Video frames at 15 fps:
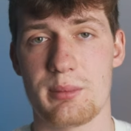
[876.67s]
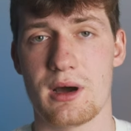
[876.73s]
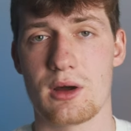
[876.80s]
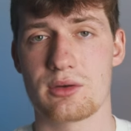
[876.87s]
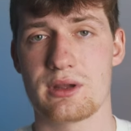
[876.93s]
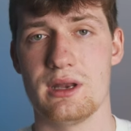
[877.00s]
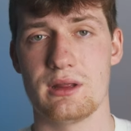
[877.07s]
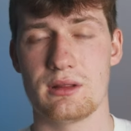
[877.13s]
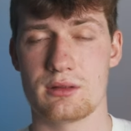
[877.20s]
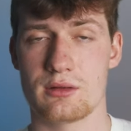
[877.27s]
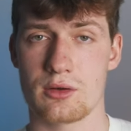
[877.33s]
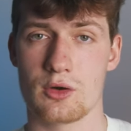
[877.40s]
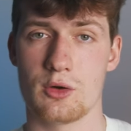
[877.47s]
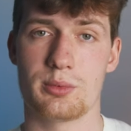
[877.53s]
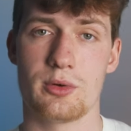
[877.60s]
about getting the
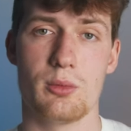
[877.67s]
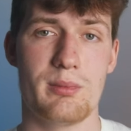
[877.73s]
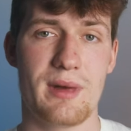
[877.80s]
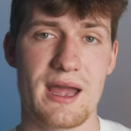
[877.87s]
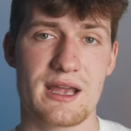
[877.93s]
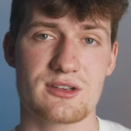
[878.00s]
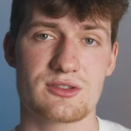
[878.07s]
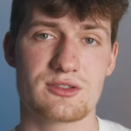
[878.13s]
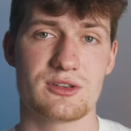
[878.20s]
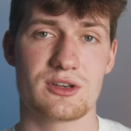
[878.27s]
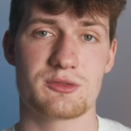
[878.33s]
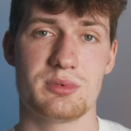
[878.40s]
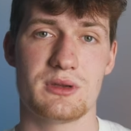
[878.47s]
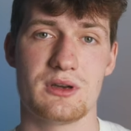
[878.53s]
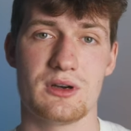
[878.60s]
GoPro Max,
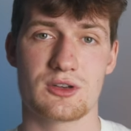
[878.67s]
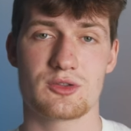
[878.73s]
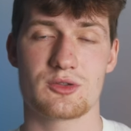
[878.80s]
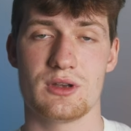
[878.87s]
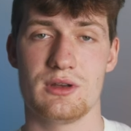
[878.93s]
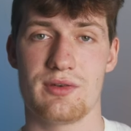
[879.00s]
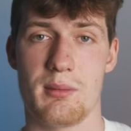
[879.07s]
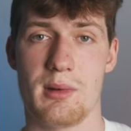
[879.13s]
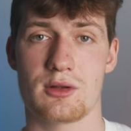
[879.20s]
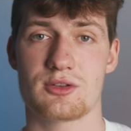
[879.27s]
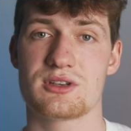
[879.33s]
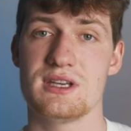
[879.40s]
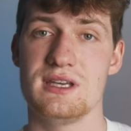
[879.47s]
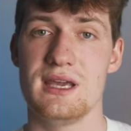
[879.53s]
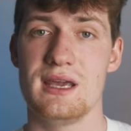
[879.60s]
just because if I'm out
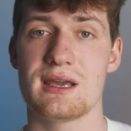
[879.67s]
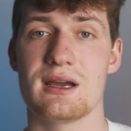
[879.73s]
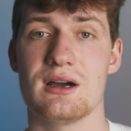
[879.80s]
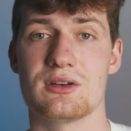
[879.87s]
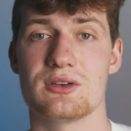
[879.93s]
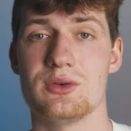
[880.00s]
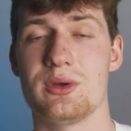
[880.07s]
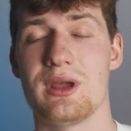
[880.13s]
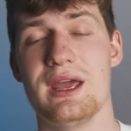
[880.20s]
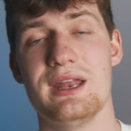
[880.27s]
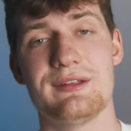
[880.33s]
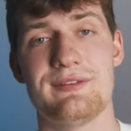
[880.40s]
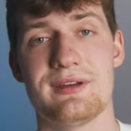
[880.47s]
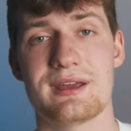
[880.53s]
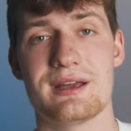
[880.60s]
skiing or doing
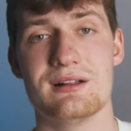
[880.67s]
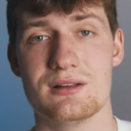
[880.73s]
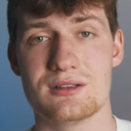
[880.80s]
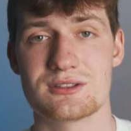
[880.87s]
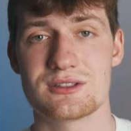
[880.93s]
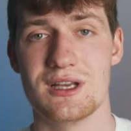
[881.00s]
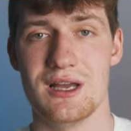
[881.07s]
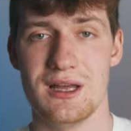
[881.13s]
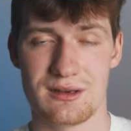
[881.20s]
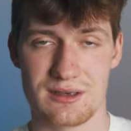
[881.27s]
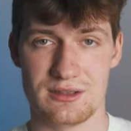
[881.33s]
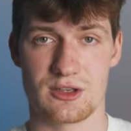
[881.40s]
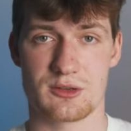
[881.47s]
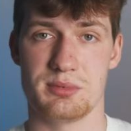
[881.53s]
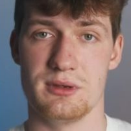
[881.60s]
anything else
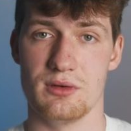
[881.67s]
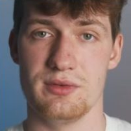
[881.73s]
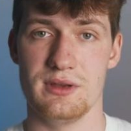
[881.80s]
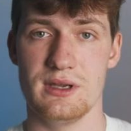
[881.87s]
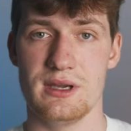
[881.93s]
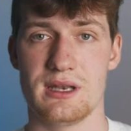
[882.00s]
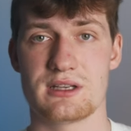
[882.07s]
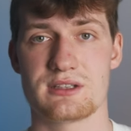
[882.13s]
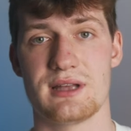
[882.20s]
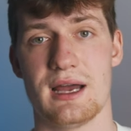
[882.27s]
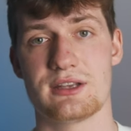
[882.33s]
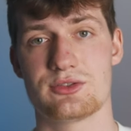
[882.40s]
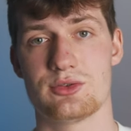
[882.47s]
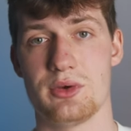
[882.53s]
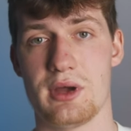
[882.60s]
than just POV, it is
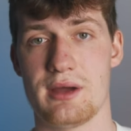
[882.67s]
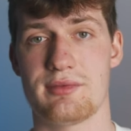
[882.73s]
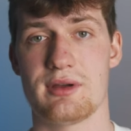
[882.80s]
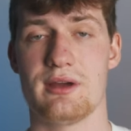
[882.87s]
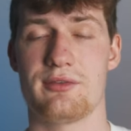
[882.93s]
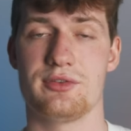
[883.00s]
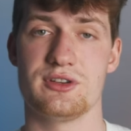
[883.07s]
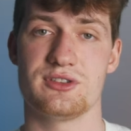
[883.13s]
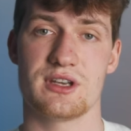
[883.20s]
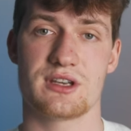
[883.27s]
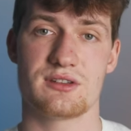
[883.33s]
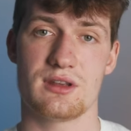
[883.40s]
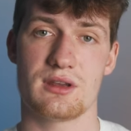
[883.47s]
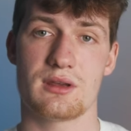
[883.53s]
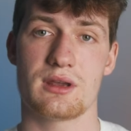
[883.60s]
nice to have a
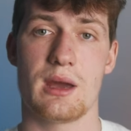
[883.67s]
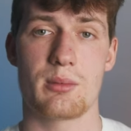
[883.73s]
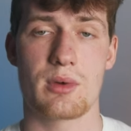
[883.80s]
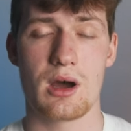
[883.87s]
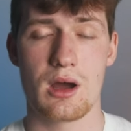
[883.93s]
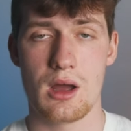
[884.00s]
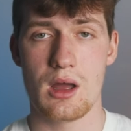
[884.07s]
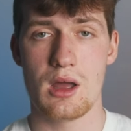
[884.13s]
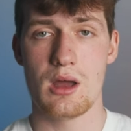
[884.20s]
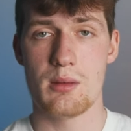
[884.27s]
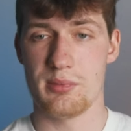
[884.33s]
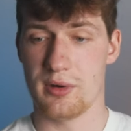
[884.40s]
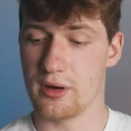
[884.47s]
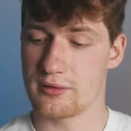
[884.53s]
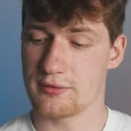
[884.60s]
360 camera.
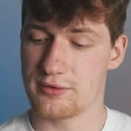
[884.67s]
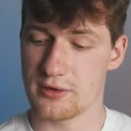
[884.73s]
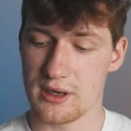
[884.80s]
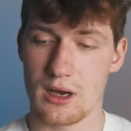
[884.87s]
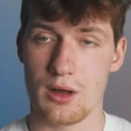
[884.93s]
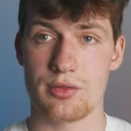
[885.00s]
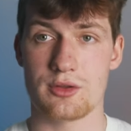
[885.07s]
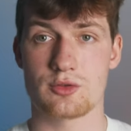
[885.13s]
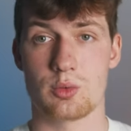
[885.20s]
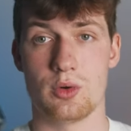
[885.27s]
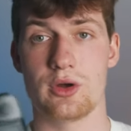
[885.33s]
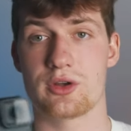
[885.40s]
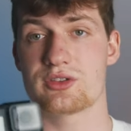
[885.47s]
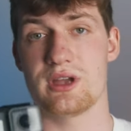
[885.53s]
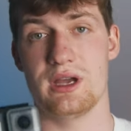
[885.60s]
But for now, this
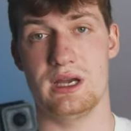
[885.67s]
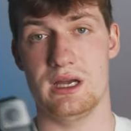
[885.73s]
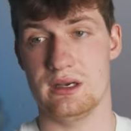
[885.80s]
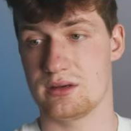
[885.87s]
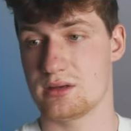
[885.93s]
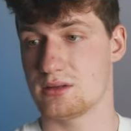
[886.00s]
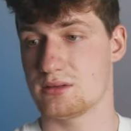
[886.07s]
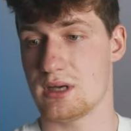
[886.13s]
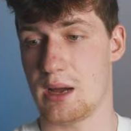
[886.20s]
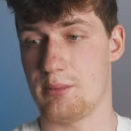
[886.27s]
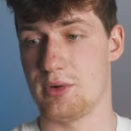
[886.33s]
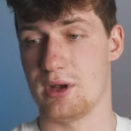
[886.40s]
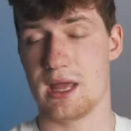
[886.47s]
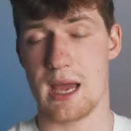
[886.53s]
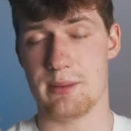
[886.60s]
works, and I'm
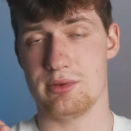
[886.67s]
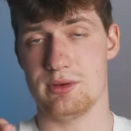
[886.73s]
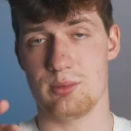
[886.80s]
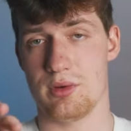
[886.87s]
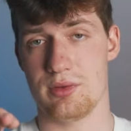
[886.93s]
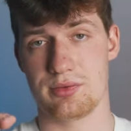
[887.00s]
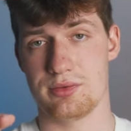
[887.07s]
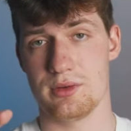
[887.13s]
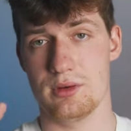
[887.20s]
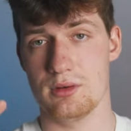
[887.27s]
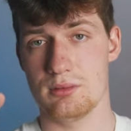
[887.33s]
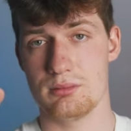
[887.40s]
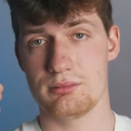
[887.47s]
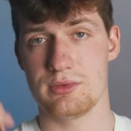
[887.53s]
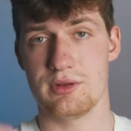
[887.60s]
really happy with
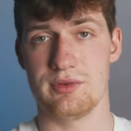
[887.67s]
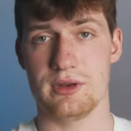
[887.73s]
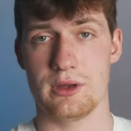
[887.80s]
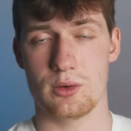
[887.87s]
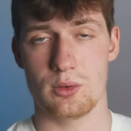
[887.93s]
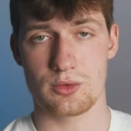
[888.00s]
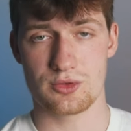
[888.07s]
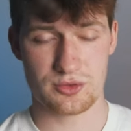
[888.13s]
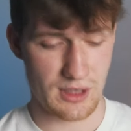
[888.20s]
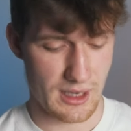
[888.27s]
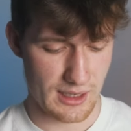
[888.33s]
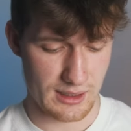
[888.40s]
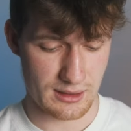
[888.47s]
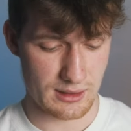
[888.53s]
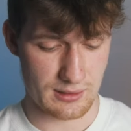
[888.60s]
the videos
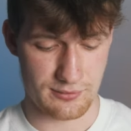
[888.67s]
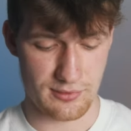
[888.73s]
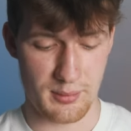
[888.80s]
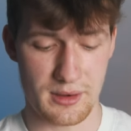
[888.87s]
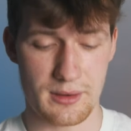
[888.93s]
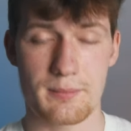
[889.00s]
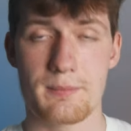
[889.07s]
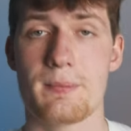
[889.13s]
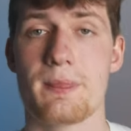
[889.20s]
I get from it.